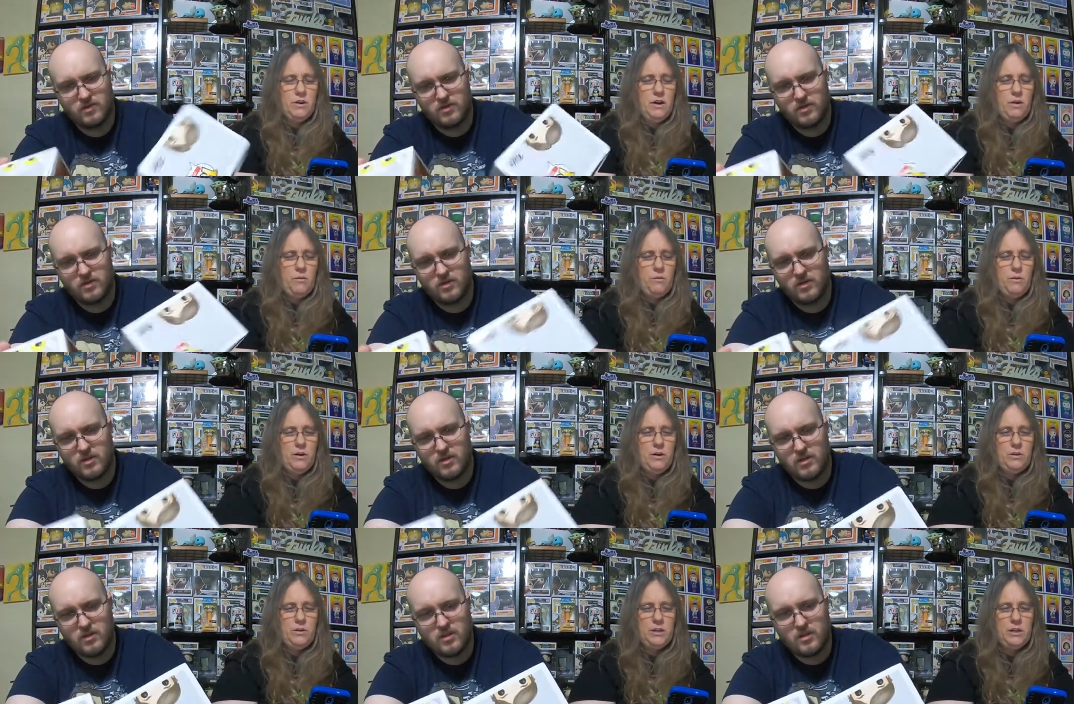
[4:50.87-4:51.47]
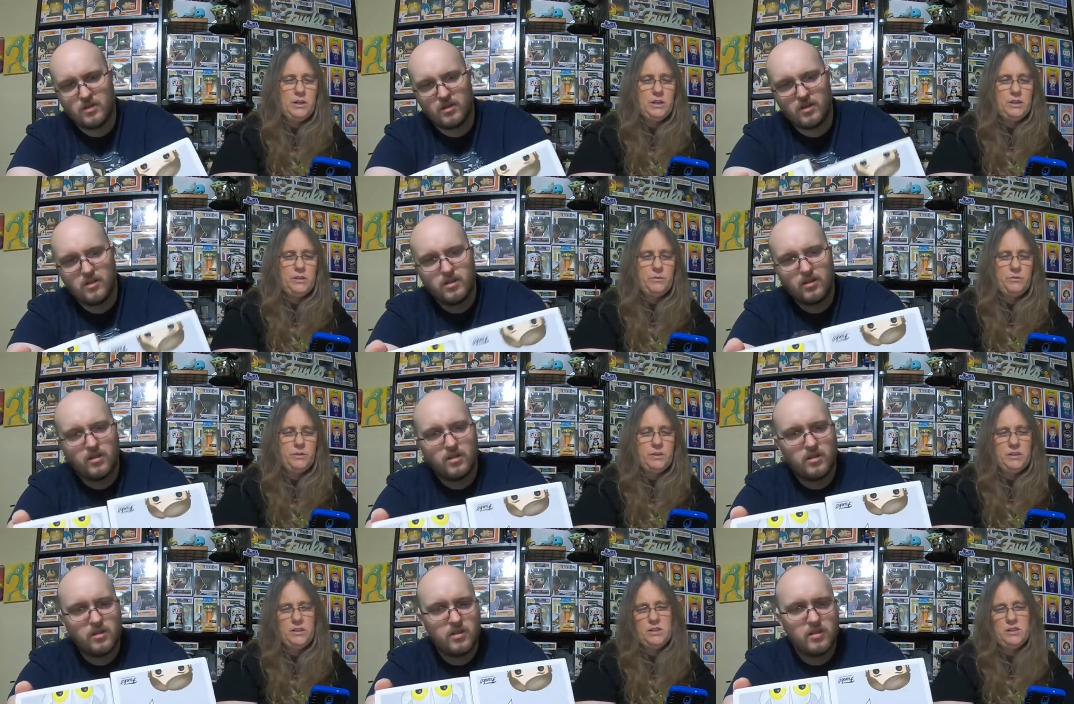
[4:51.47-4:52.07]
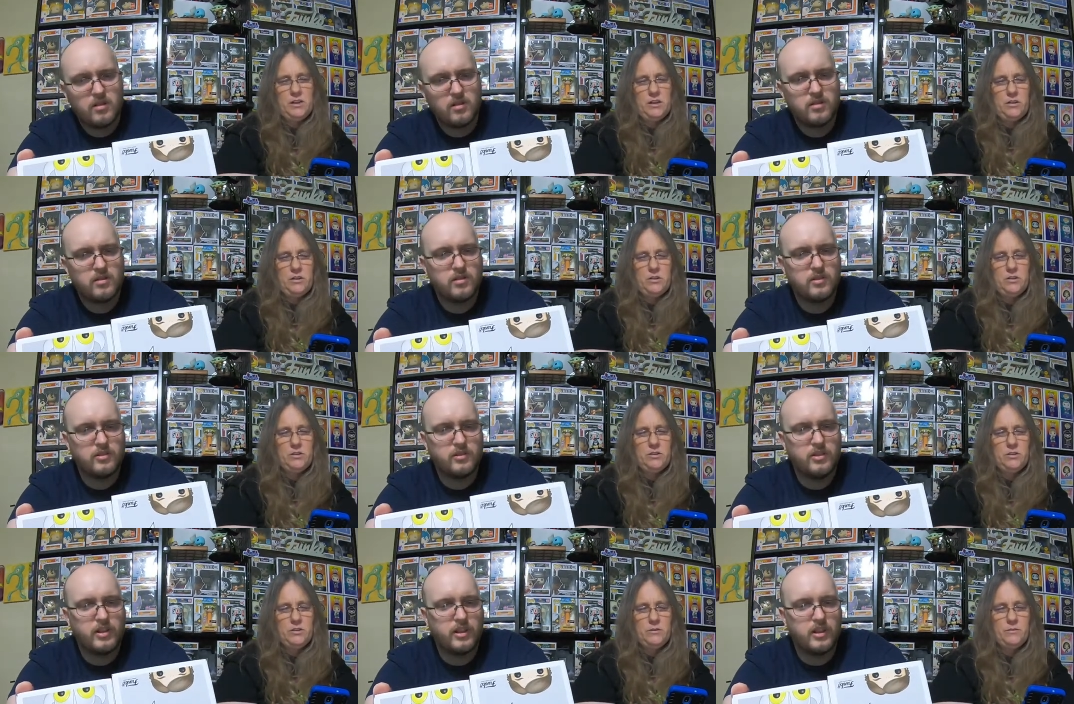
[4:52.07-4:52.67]
Speaker 1: know how weird it gets with the stickers.
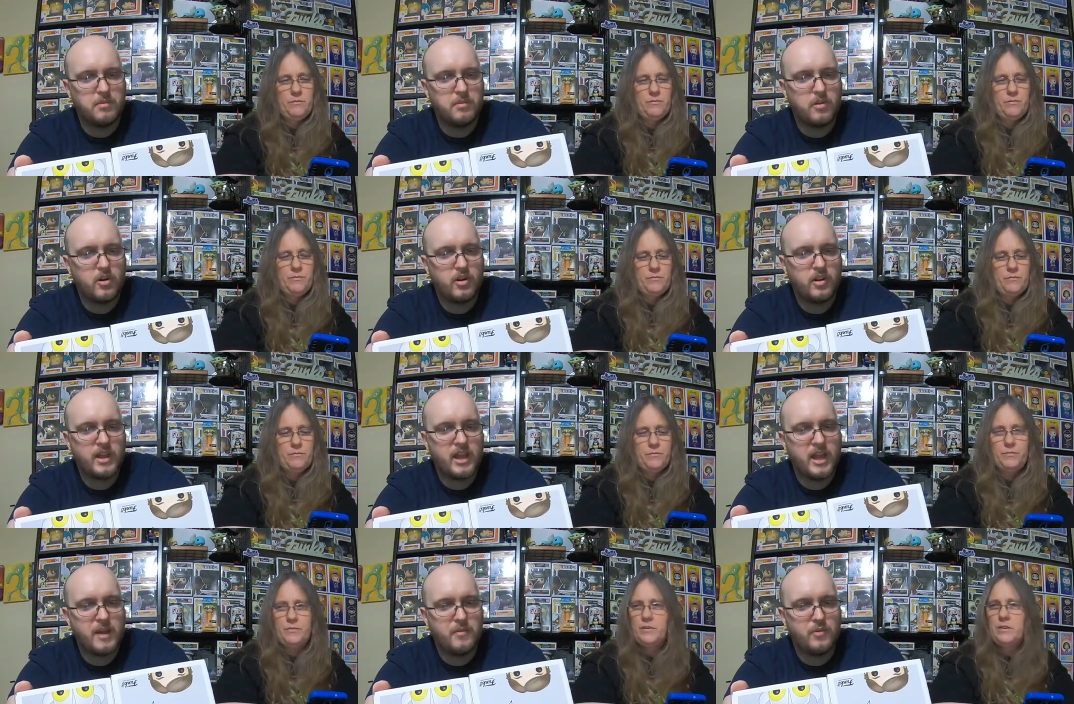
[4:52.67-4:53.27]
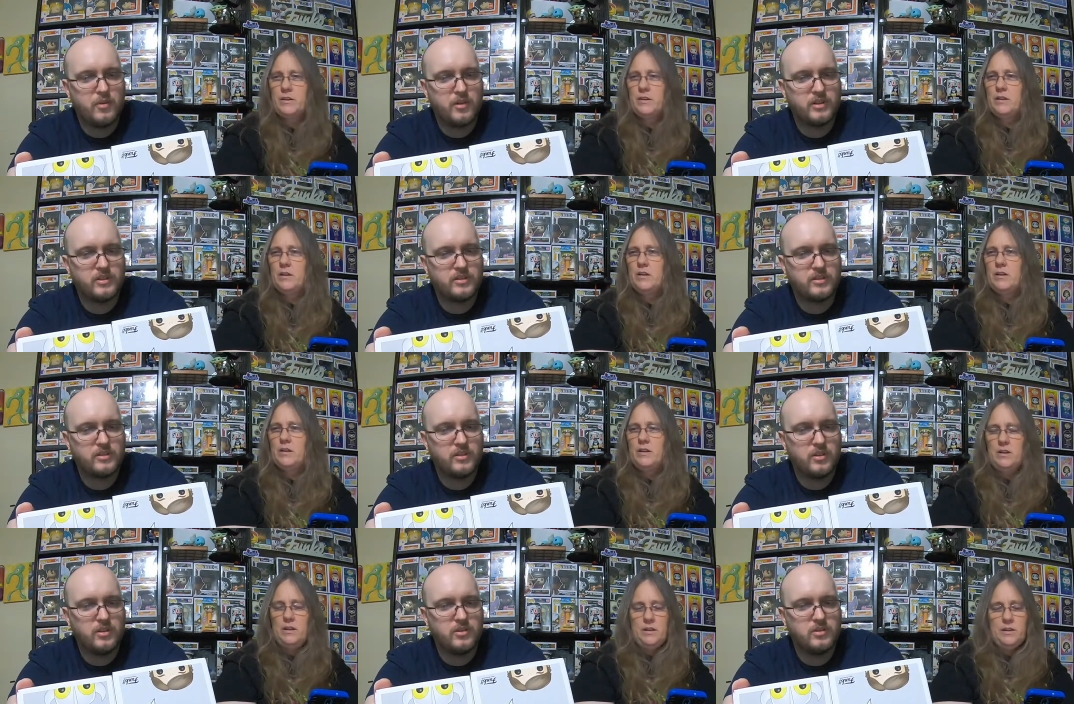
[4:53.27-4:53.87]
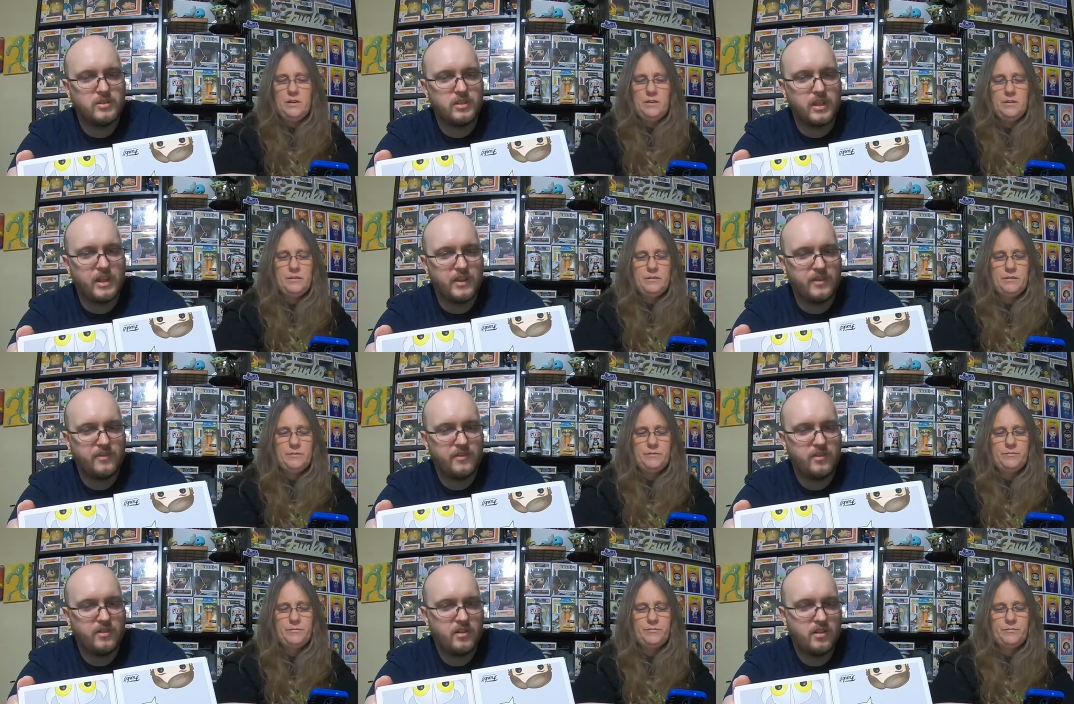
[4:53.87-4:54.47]
Speaker 2: Because you had a Mark Hamill
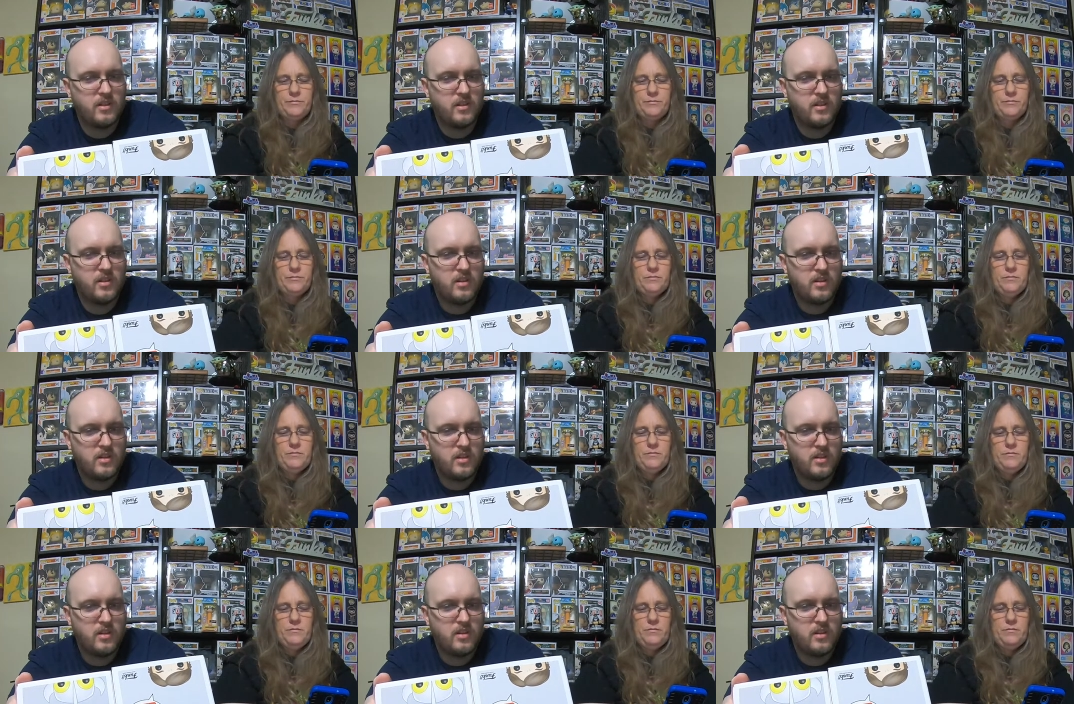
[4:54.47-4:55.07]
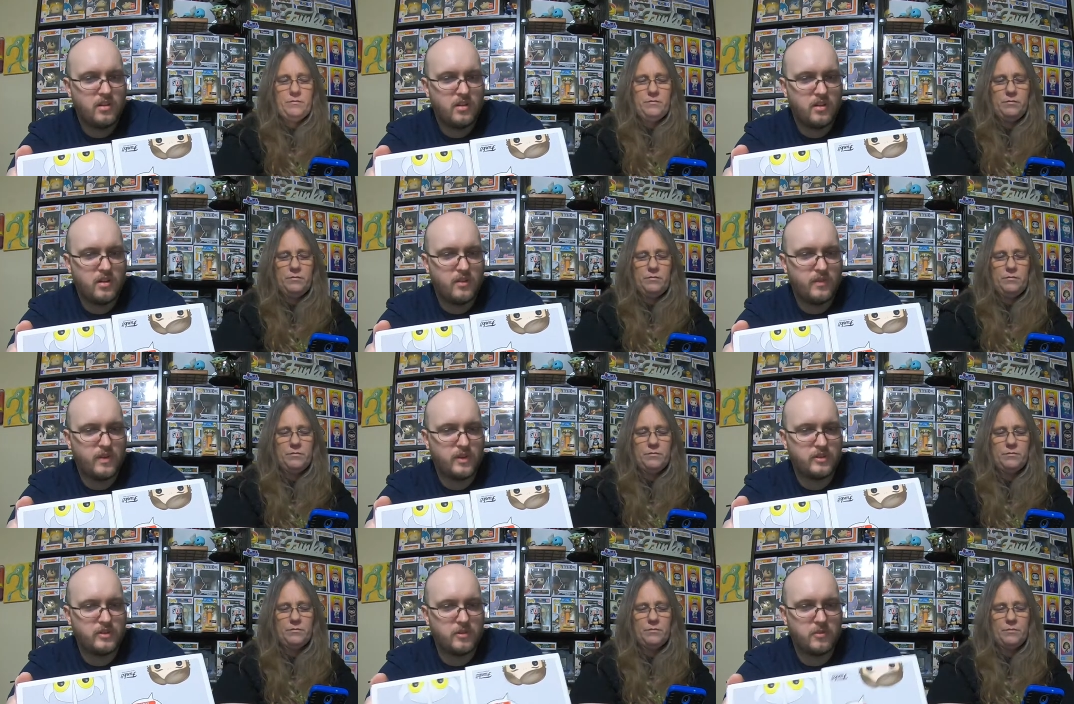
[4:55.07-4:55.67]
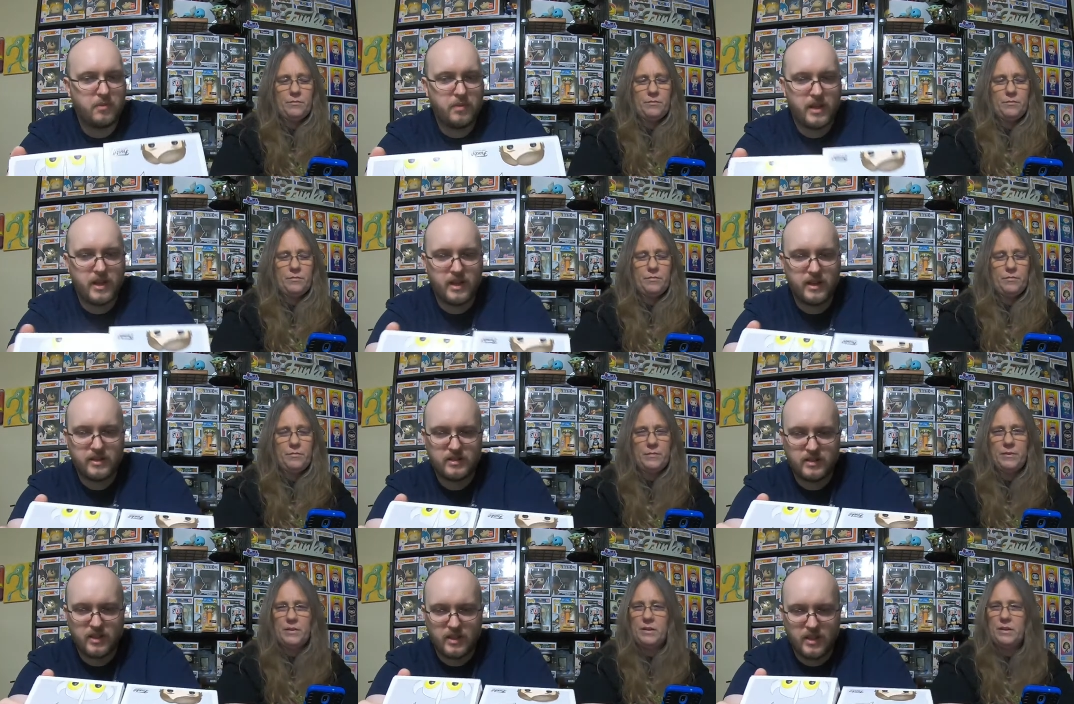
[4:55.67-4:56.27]
exclusive. official
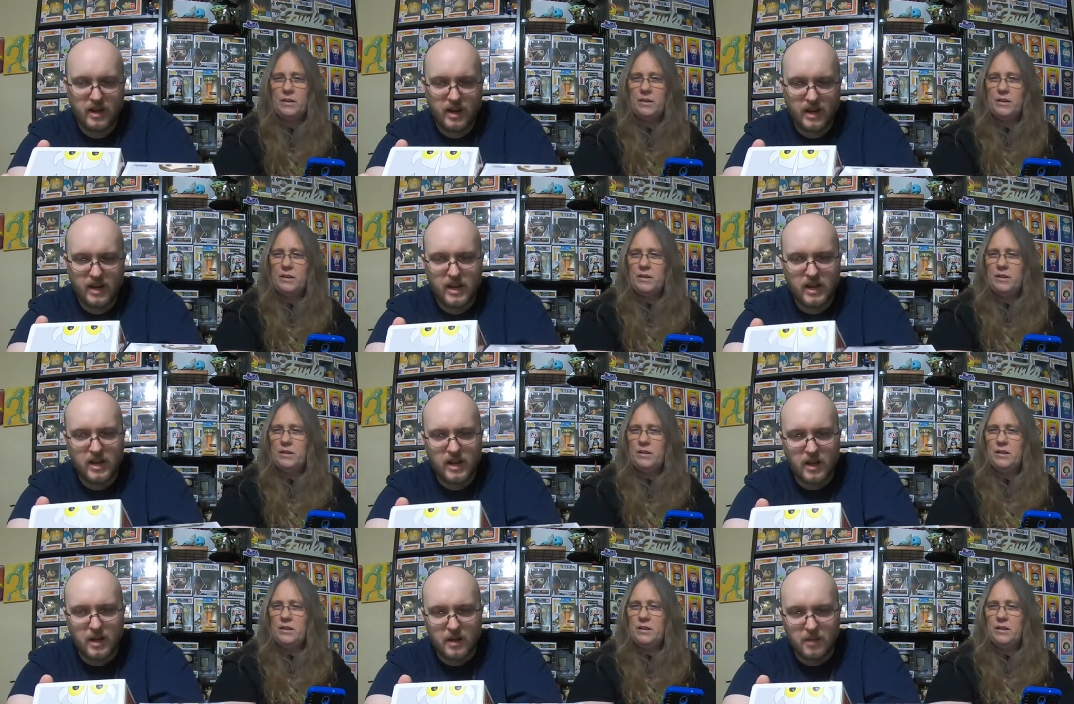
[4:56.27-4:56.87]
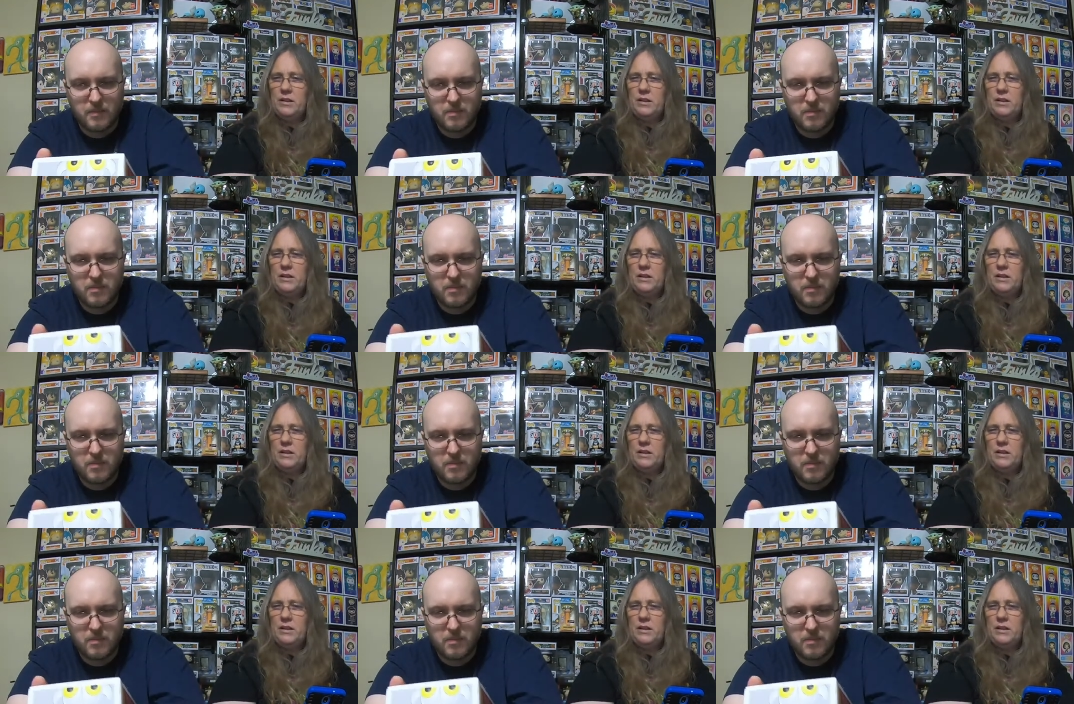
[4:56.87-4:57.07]
pics, and then I got a...